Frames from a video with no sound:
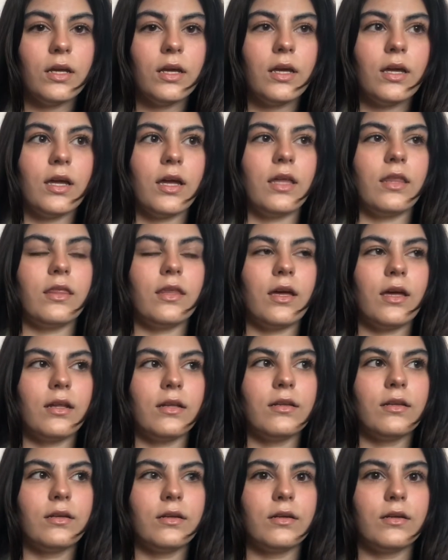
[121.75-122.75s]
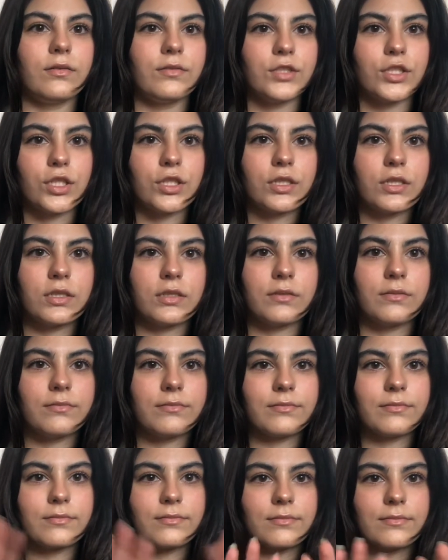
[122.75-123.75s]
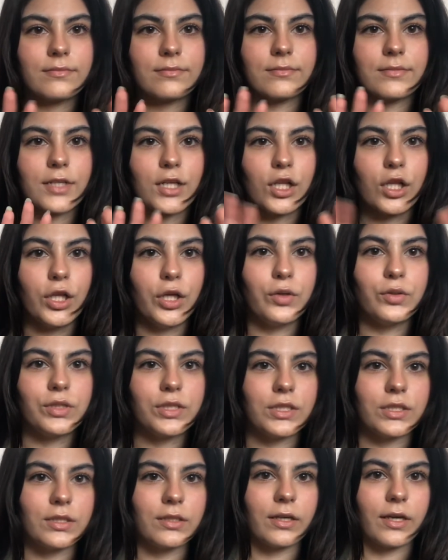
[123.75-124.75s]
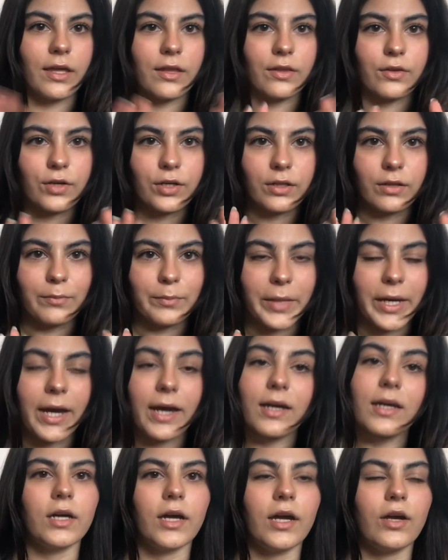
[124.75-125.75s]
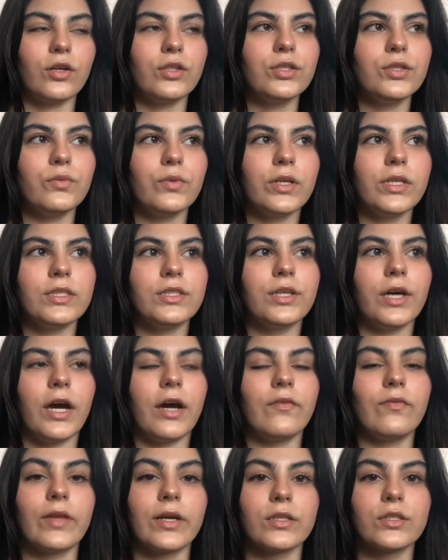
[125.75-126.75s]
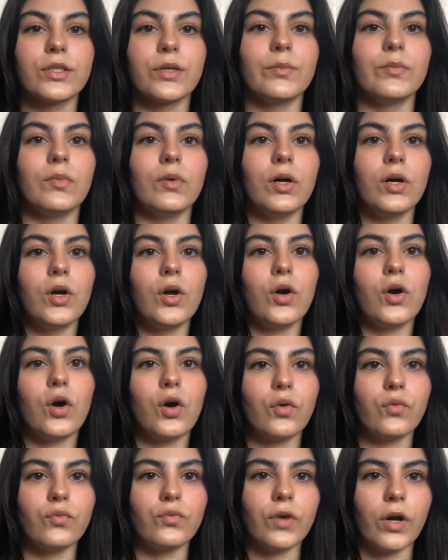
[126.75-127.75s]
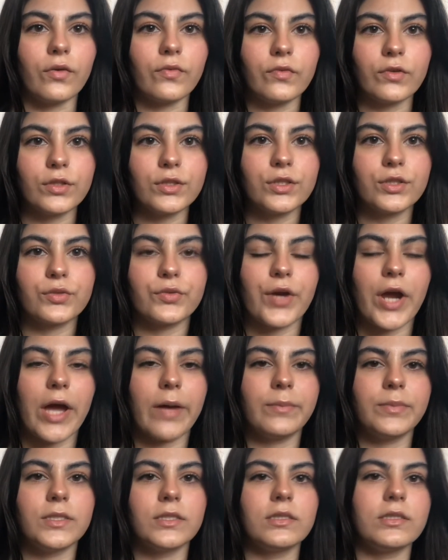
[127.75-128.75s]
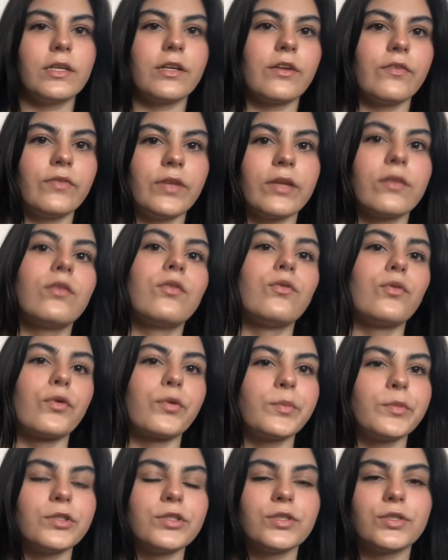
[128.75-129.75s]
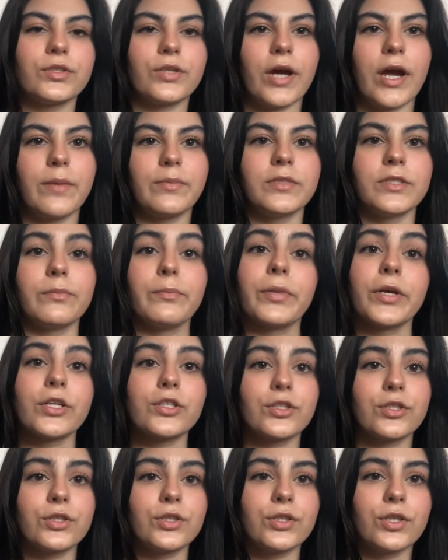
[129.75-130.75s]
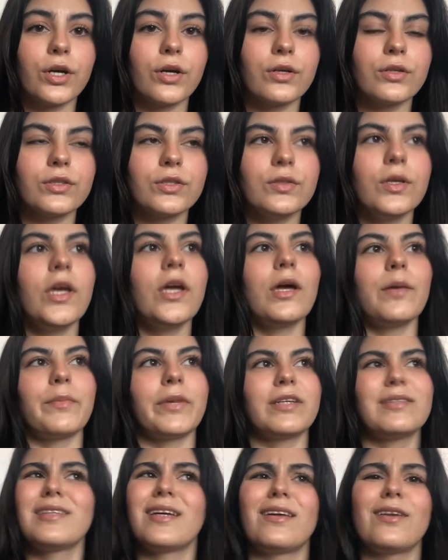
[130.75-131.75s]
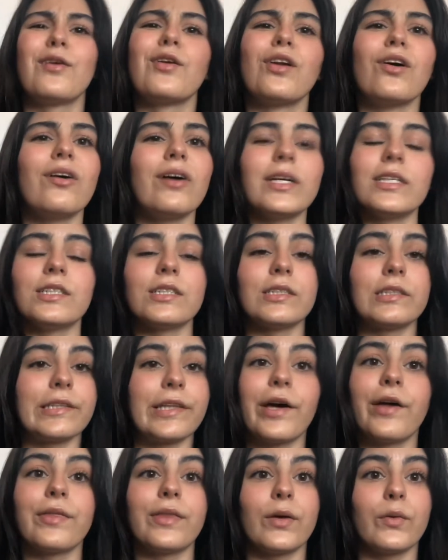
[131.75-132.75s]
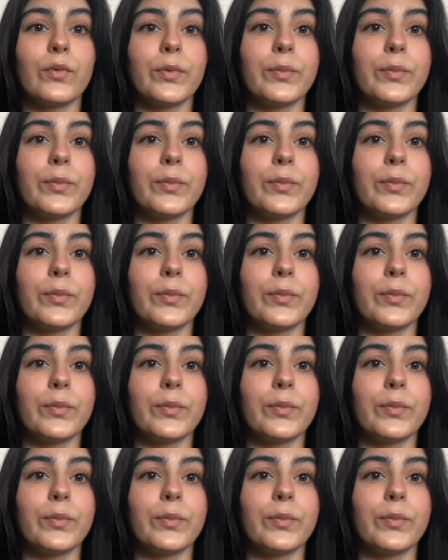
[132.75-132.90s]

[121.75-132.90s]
and then just close it together in the back. I also wanted to have like some ruffled straps instead of like the normal straps the picture shows, because I don't know, I just thought that would be